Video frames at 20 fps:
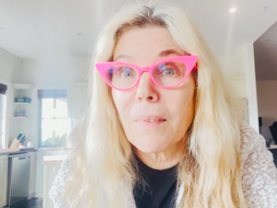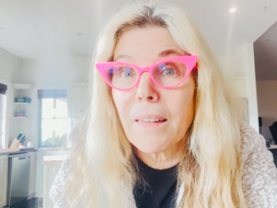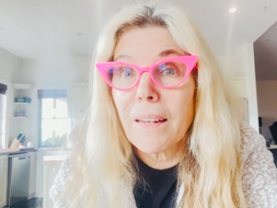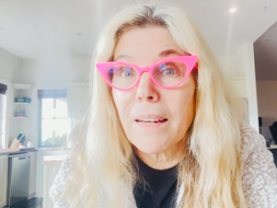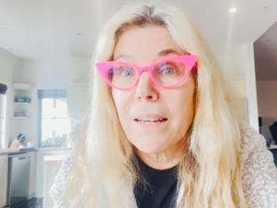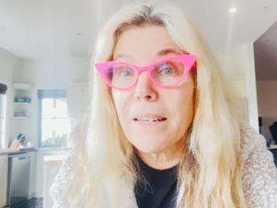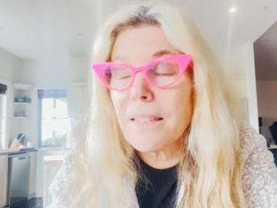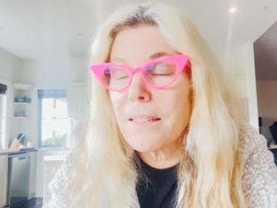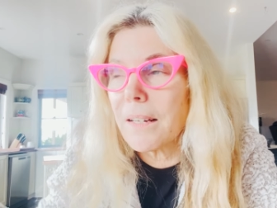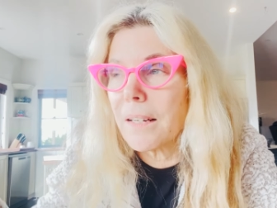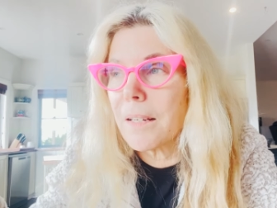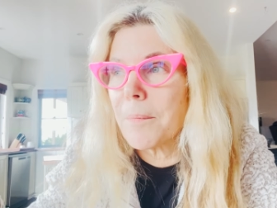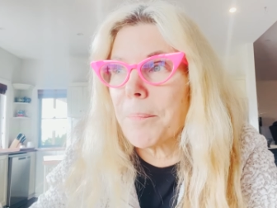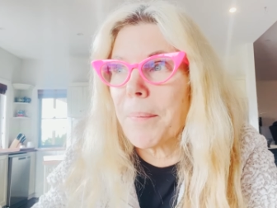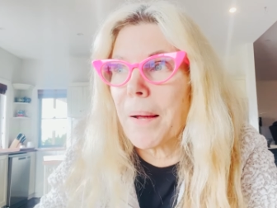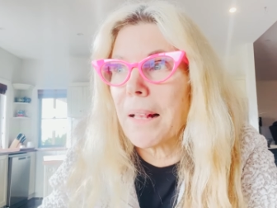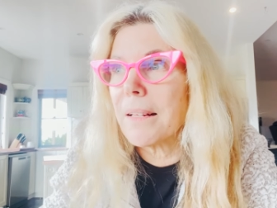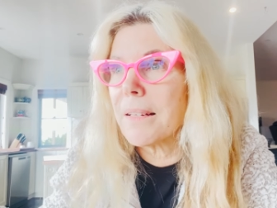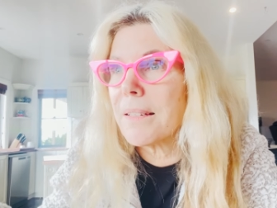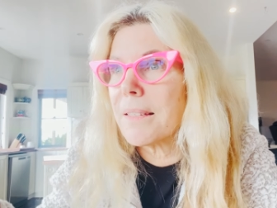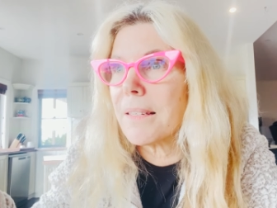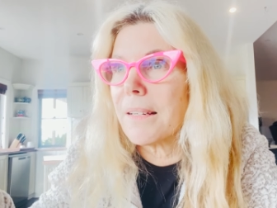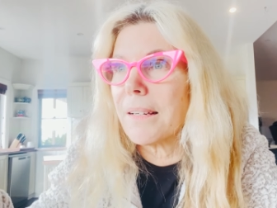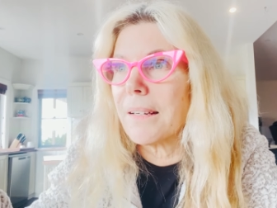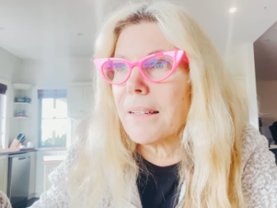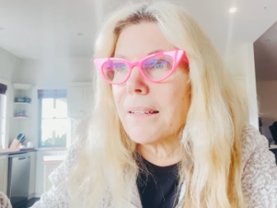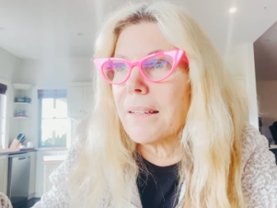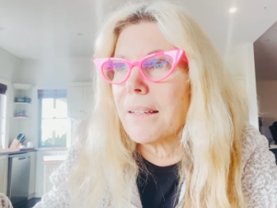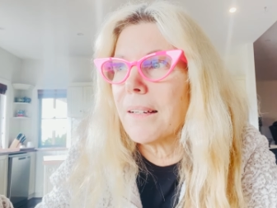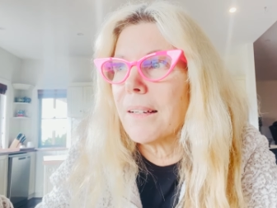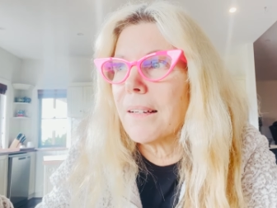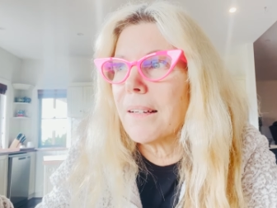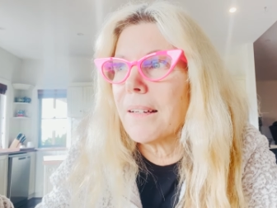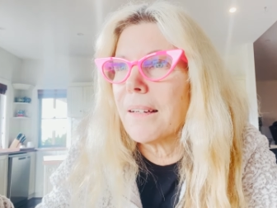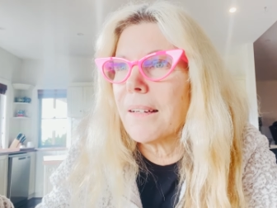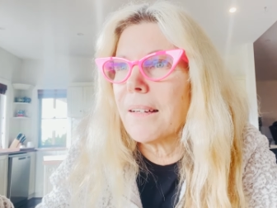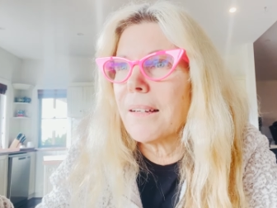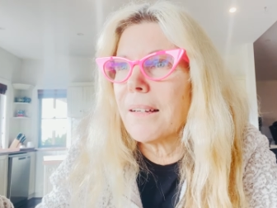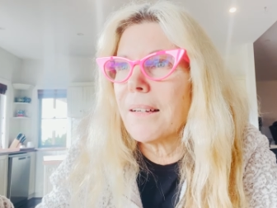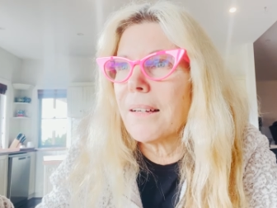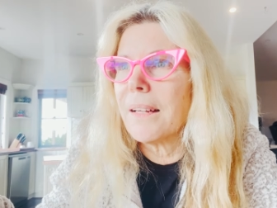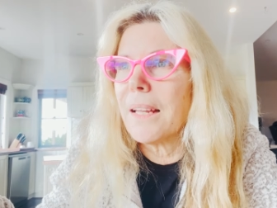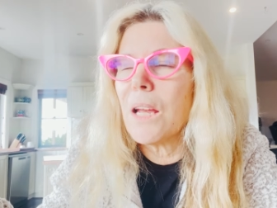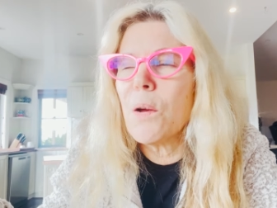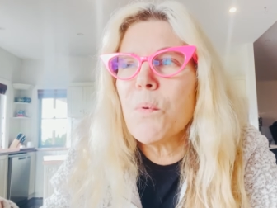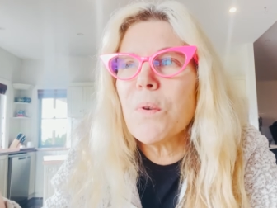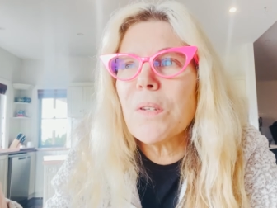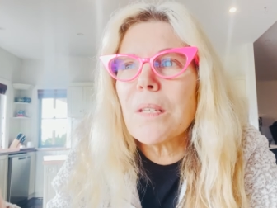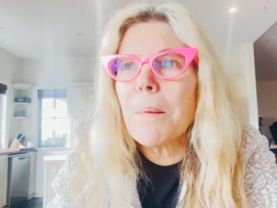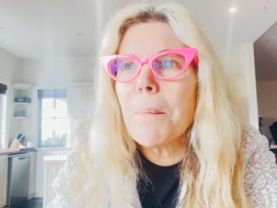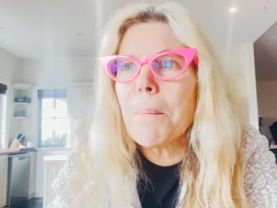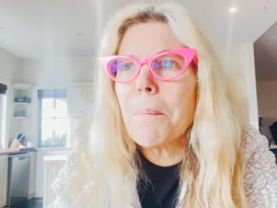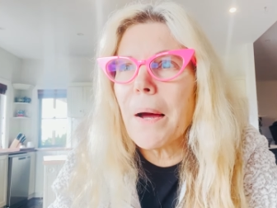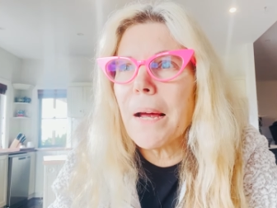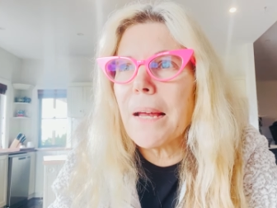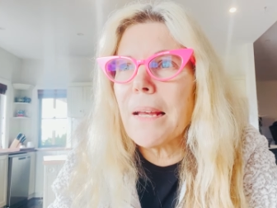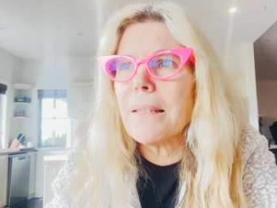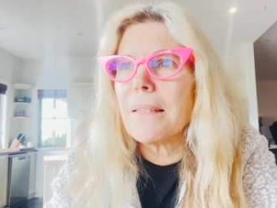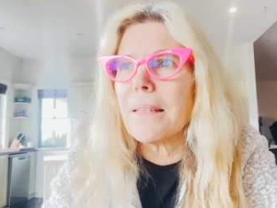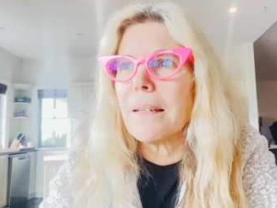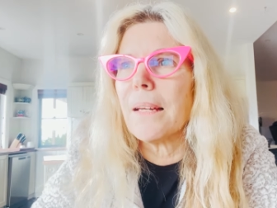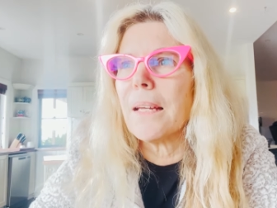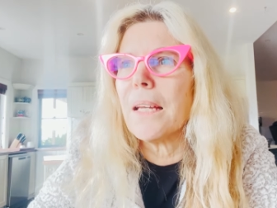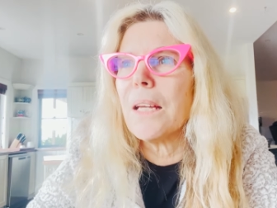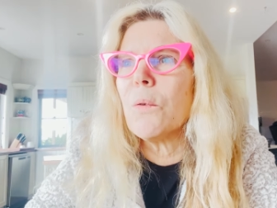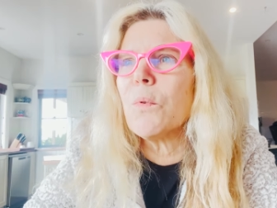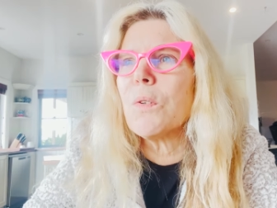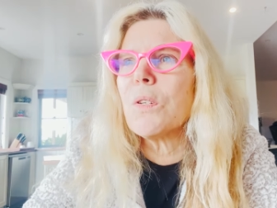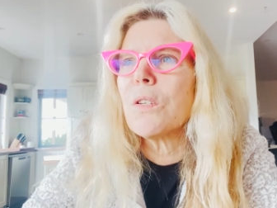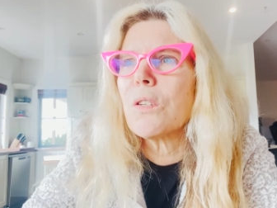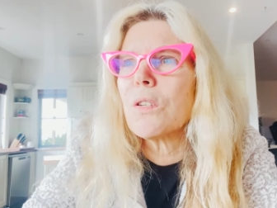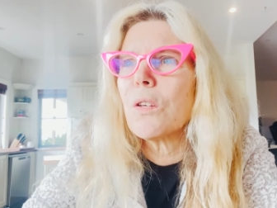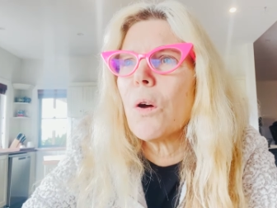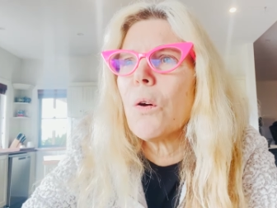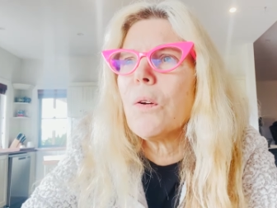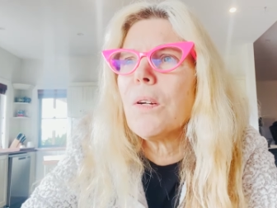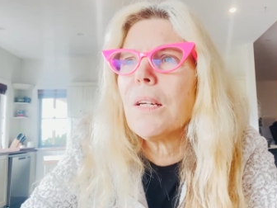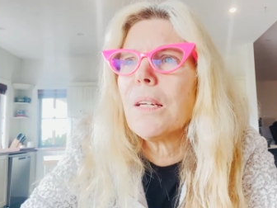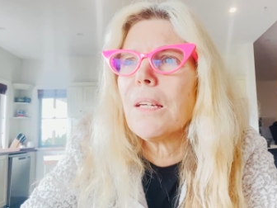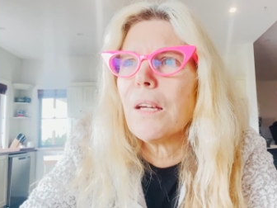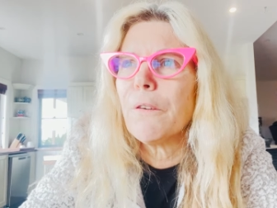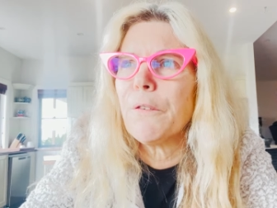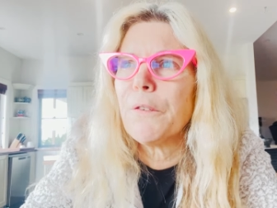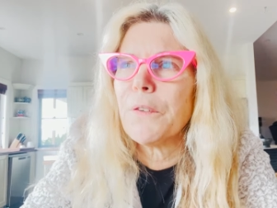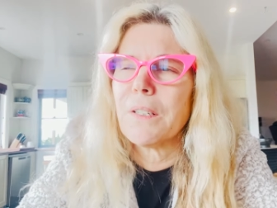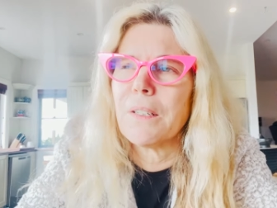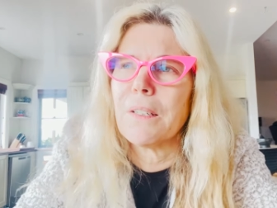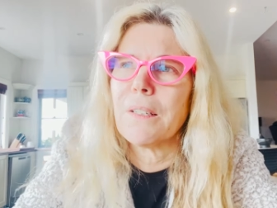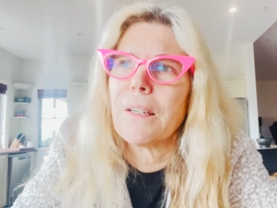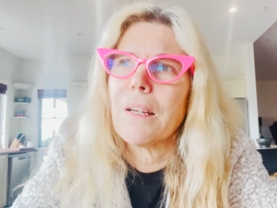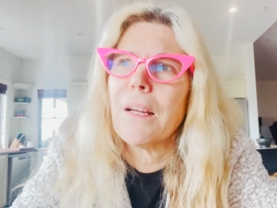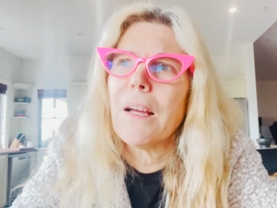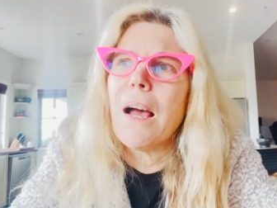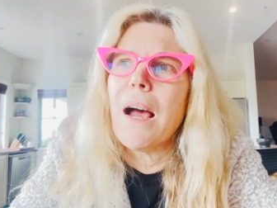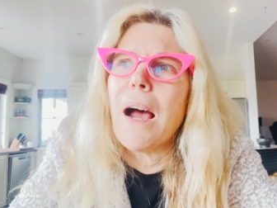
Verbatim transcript: He started balancing and he was amazing. He was so gifted.